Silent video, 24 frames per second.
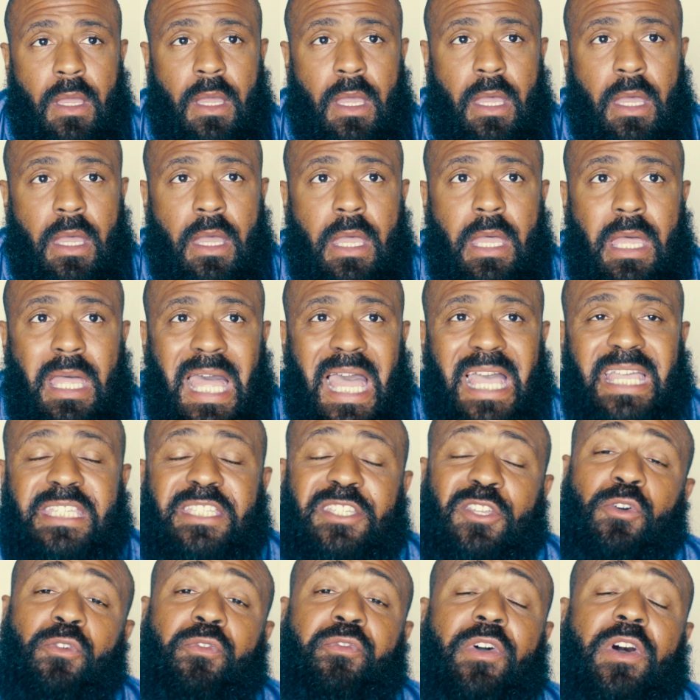
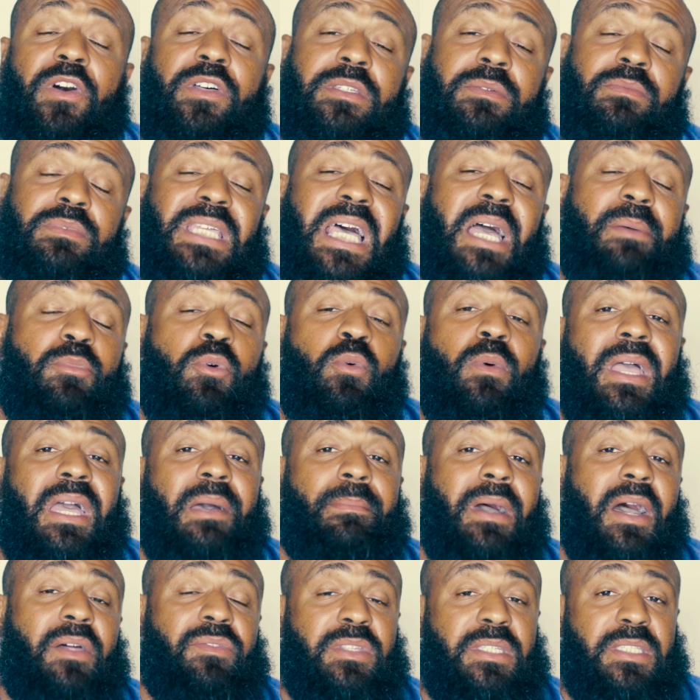felt some type of way
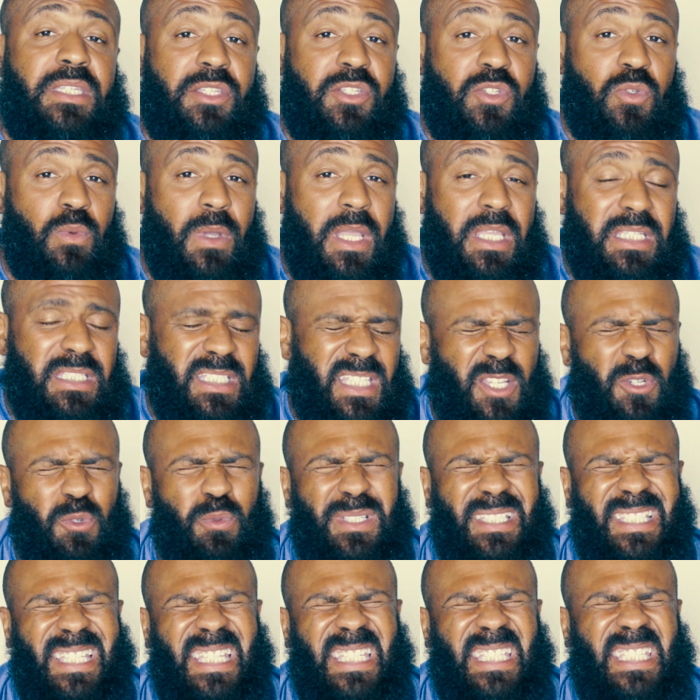about the situation. There
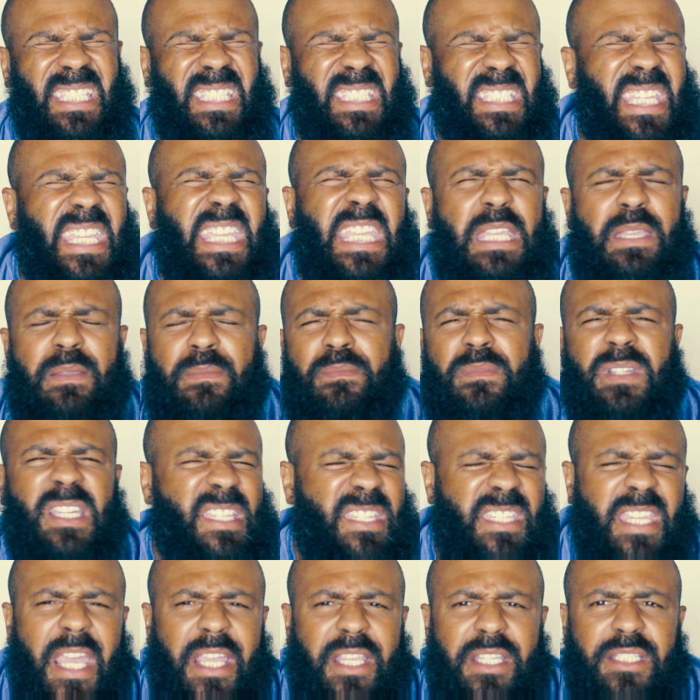was this deep
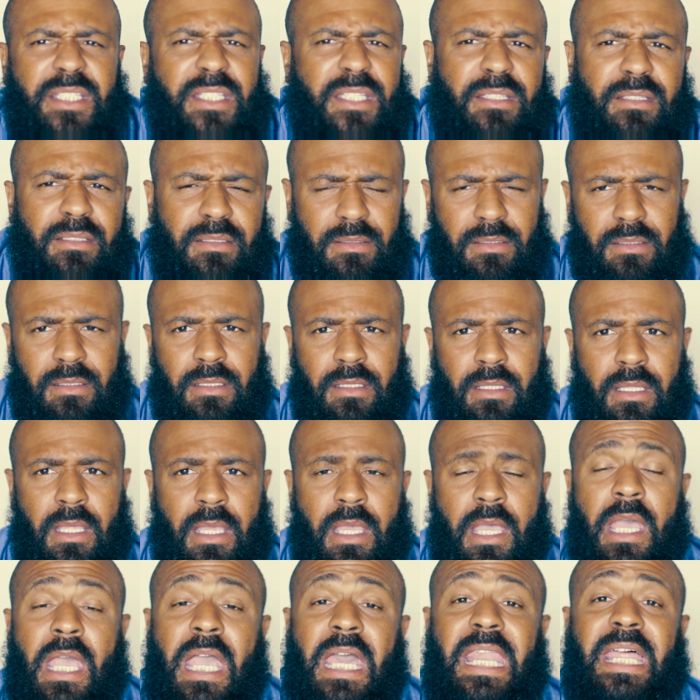connection.
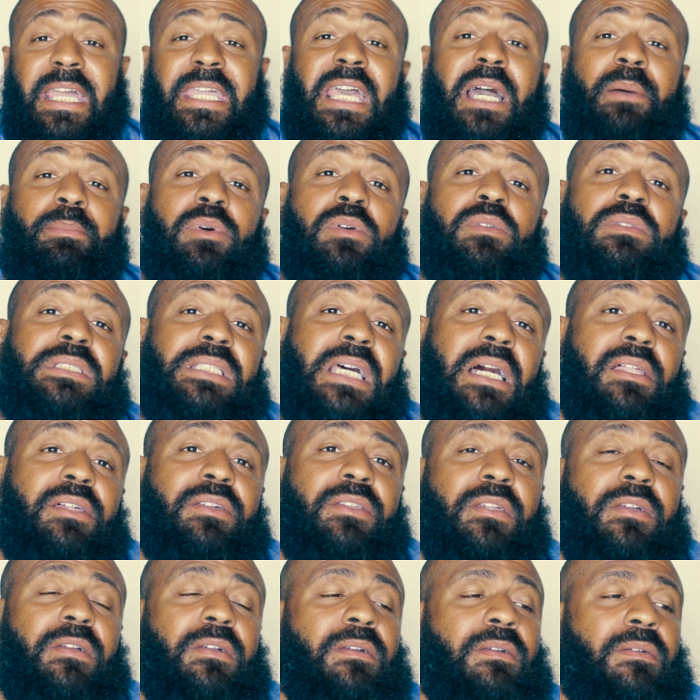And I kept on
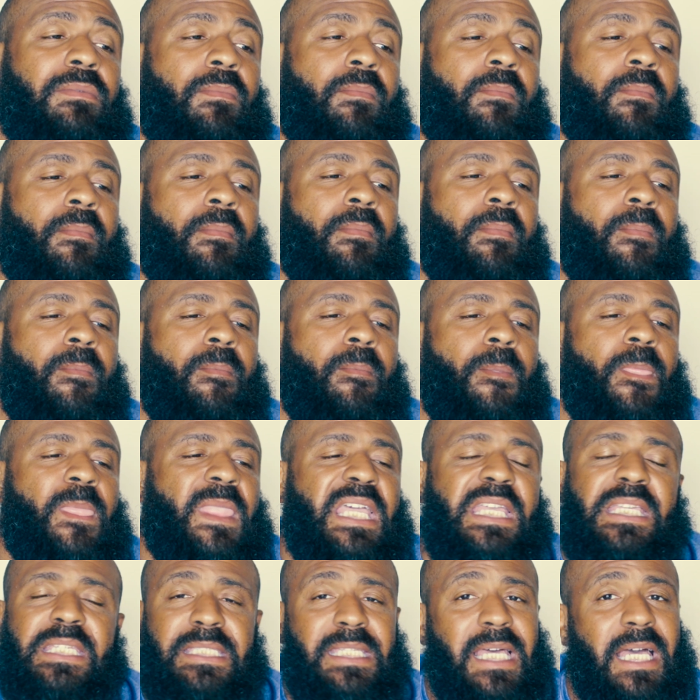telling her,
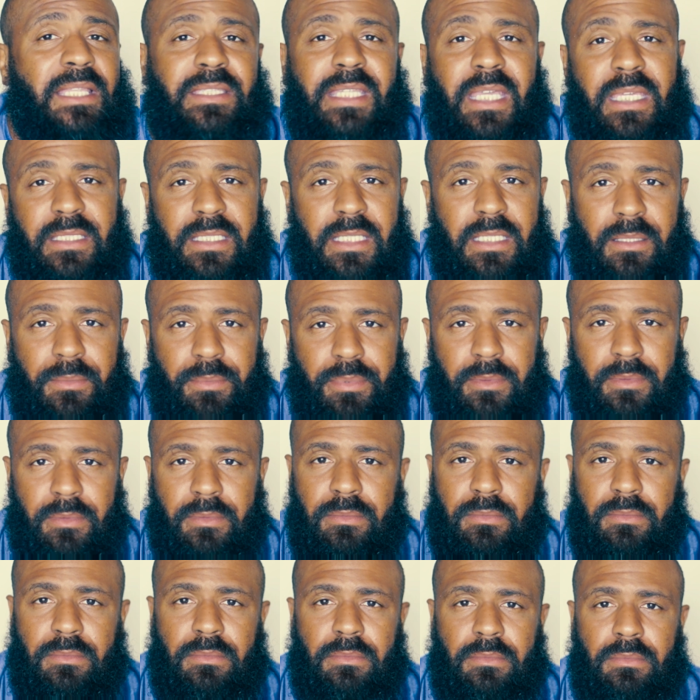it's not that deep.
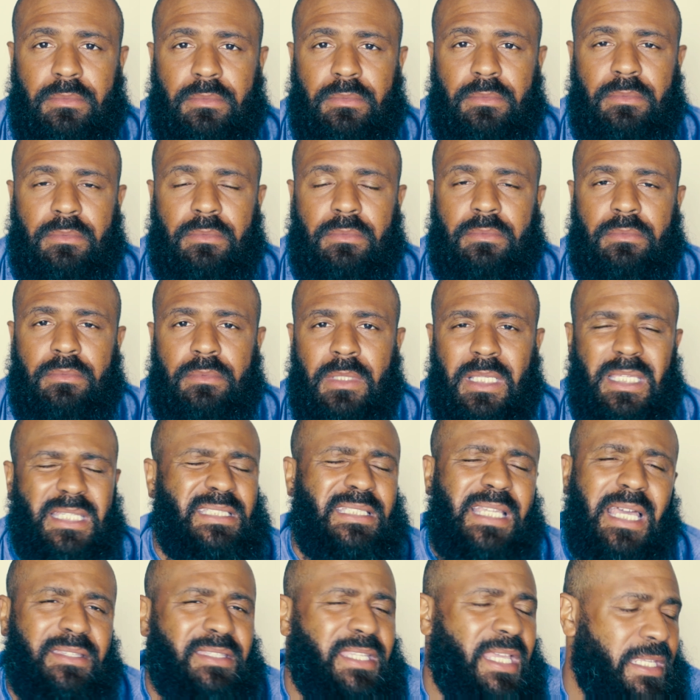It's
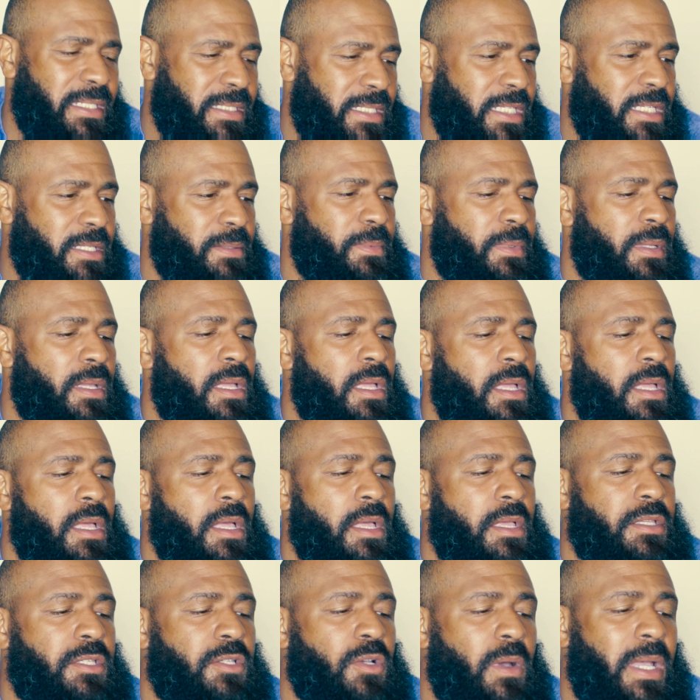not that deep.
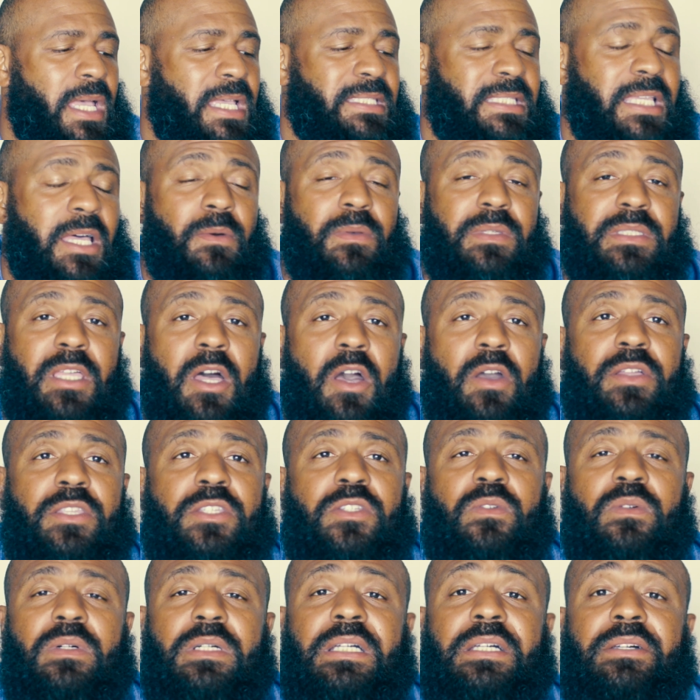So as I was talking
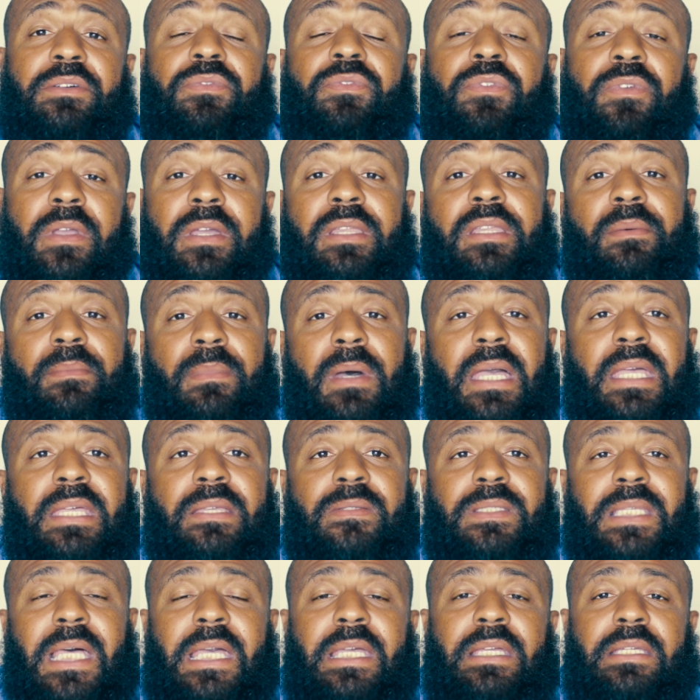to a good friend of mine, he
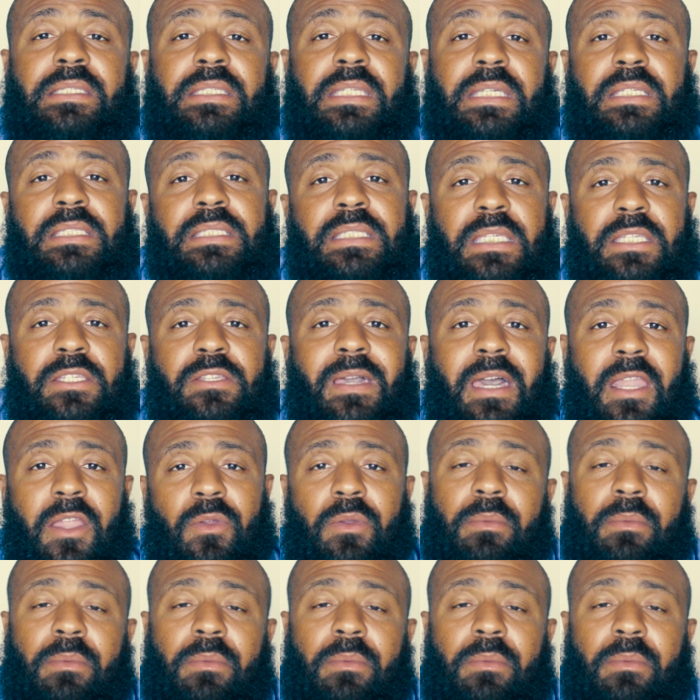was like, DT, you gotta